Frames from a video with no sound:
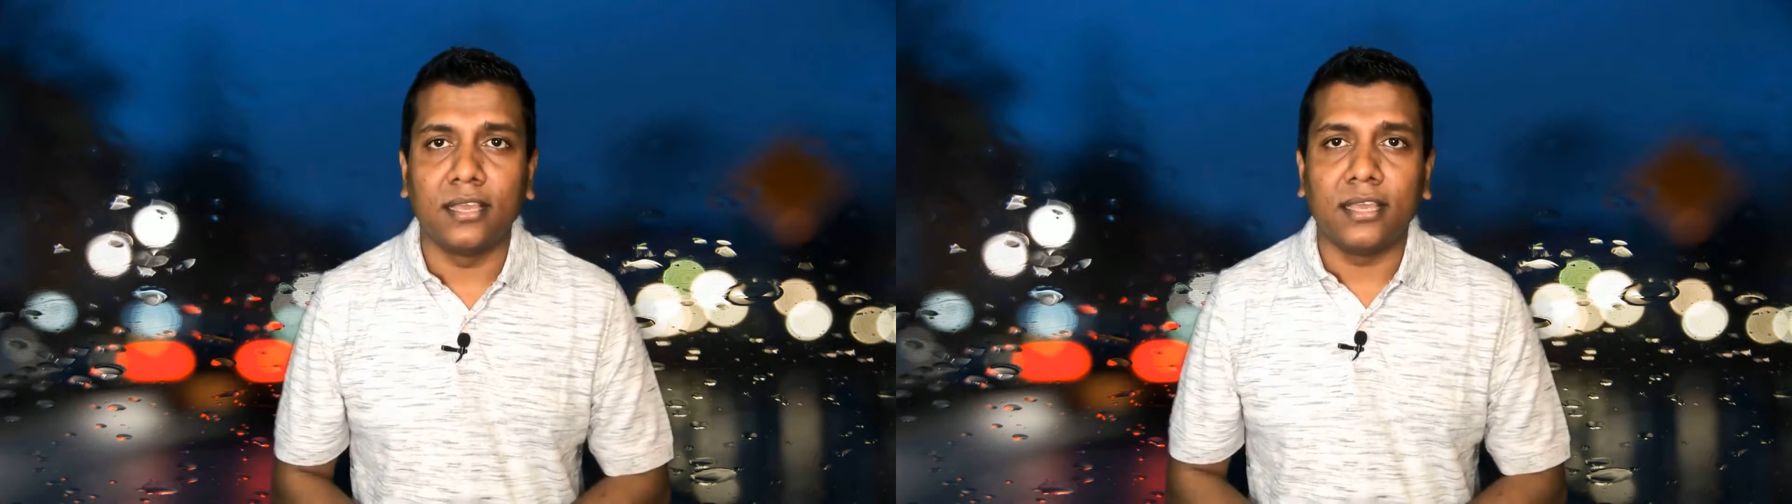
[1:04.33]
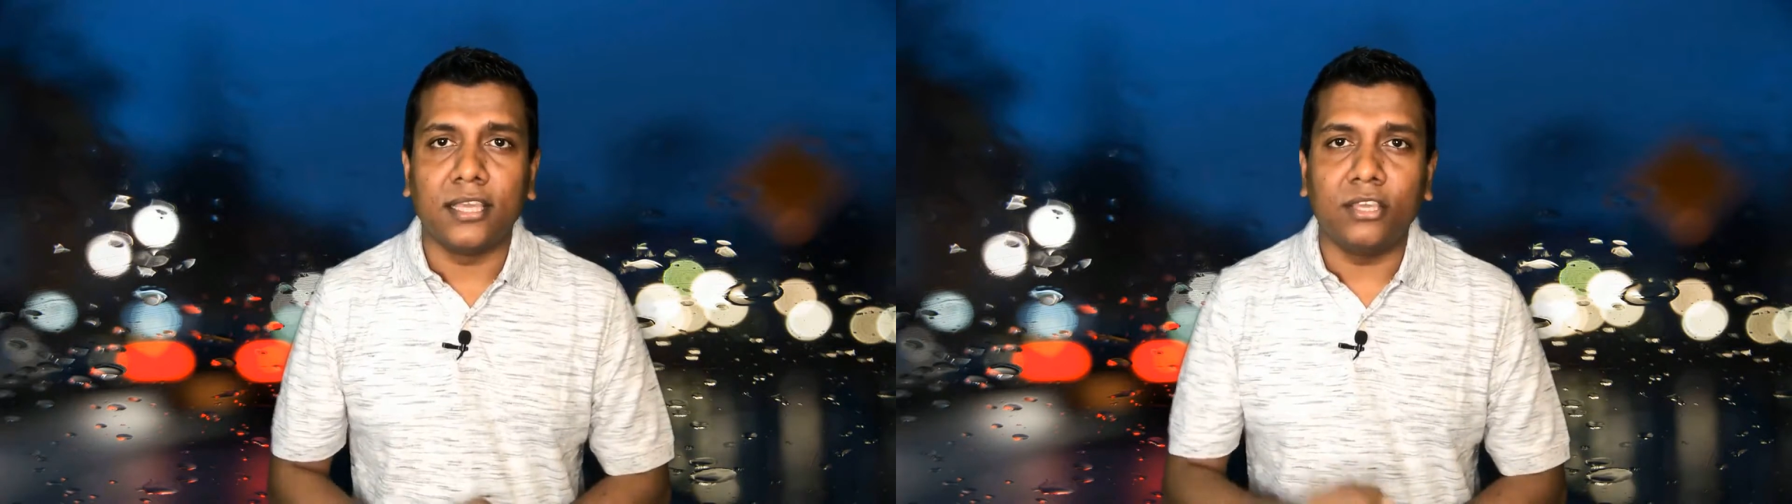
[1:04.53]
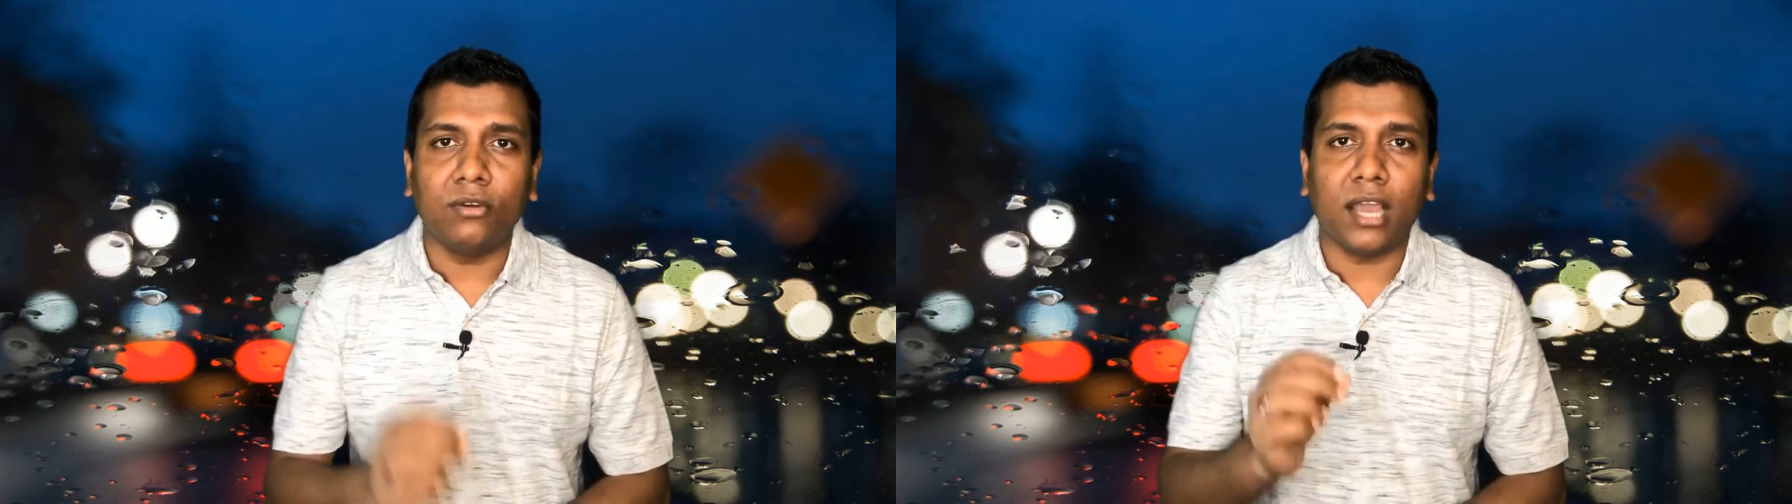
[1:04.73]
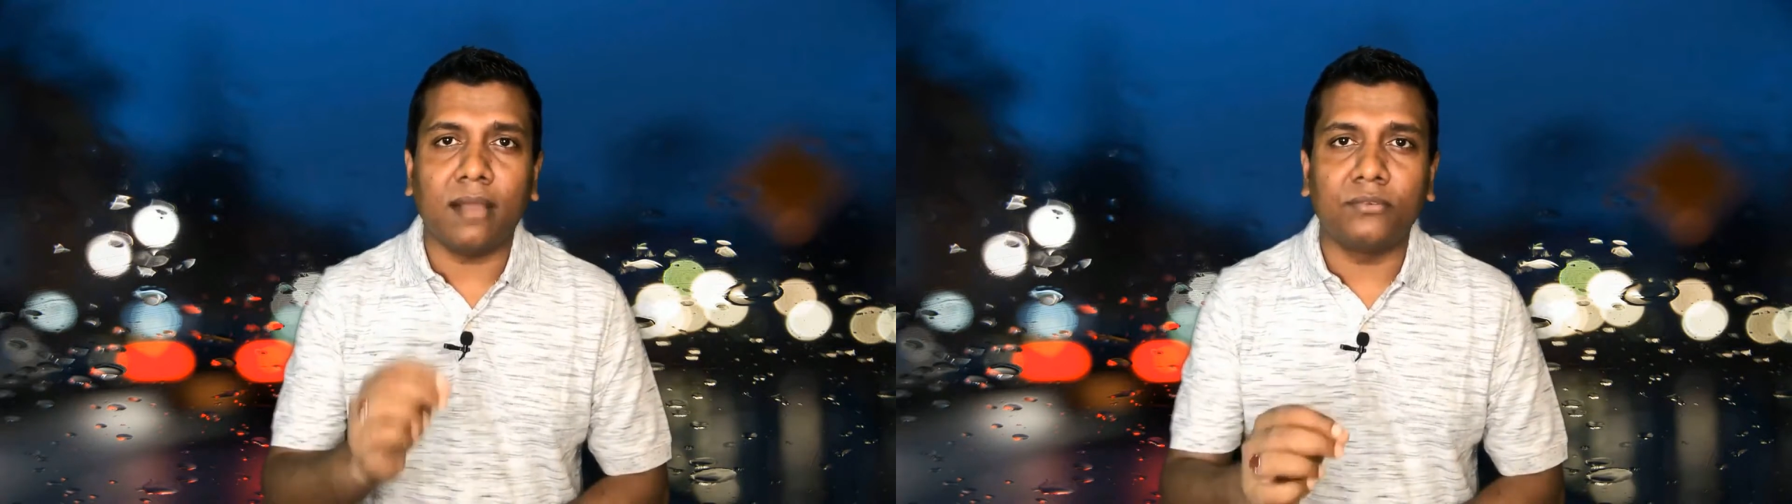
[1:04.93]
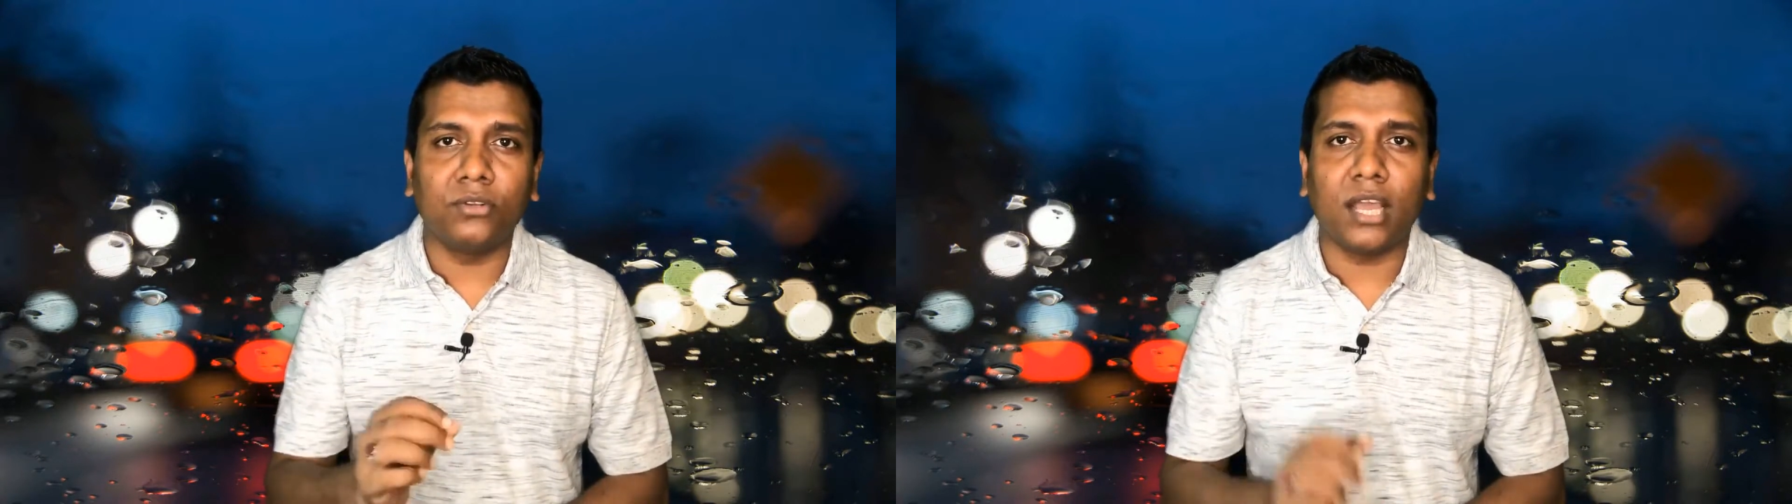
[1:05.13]
you
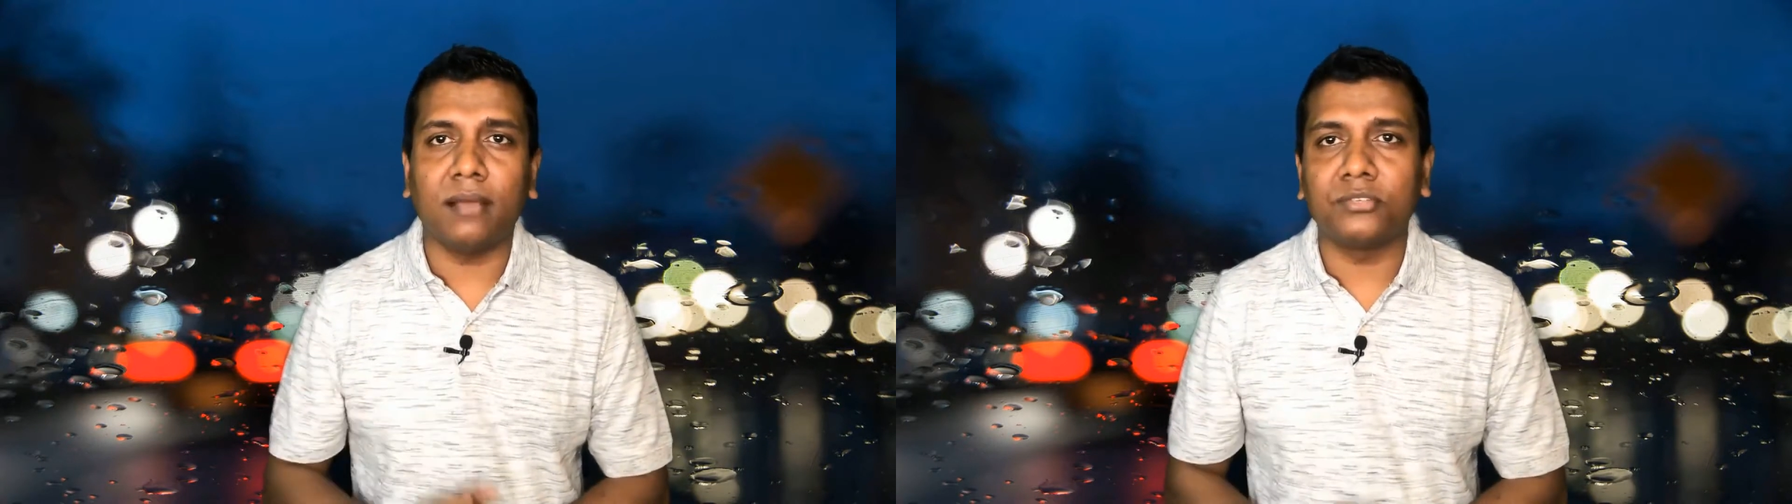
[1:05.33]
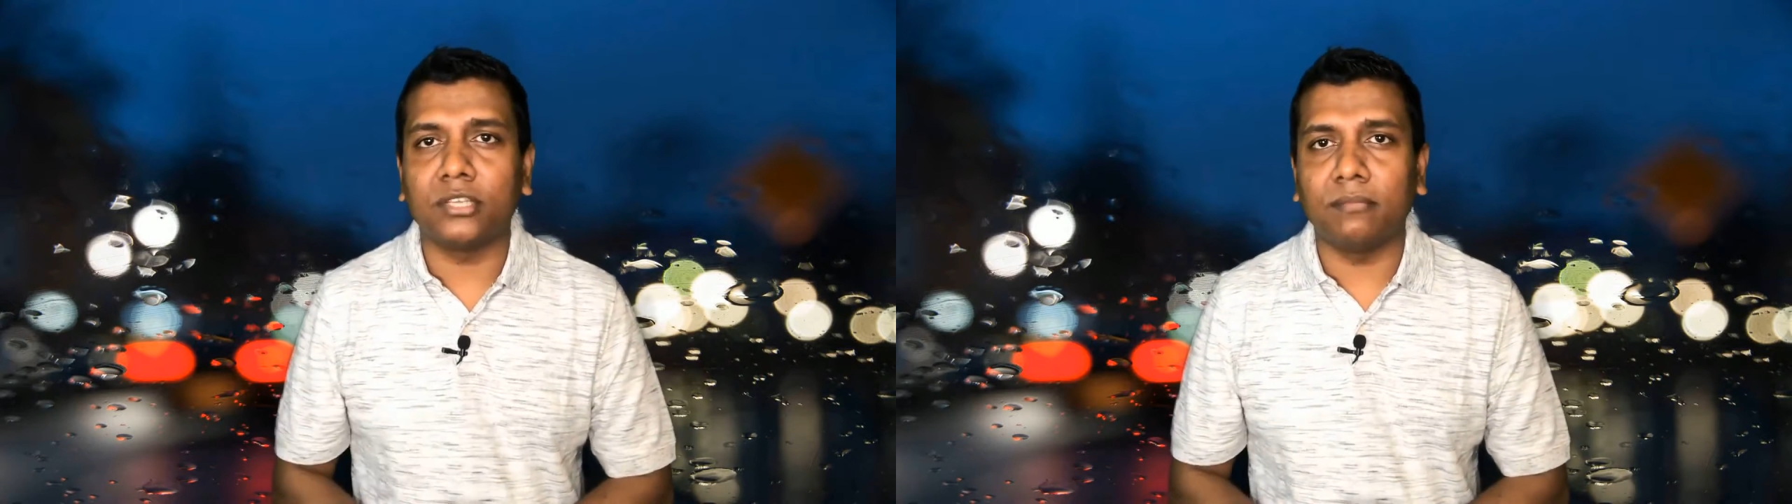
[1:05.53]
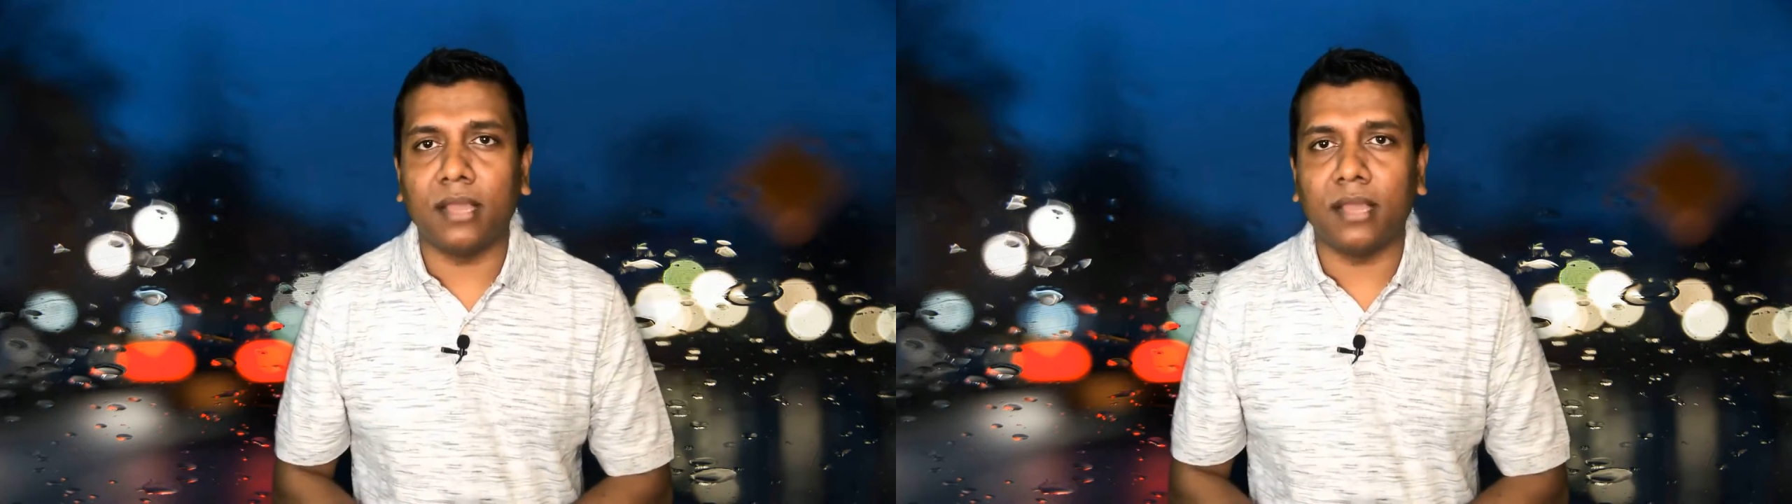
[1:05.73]
have to have some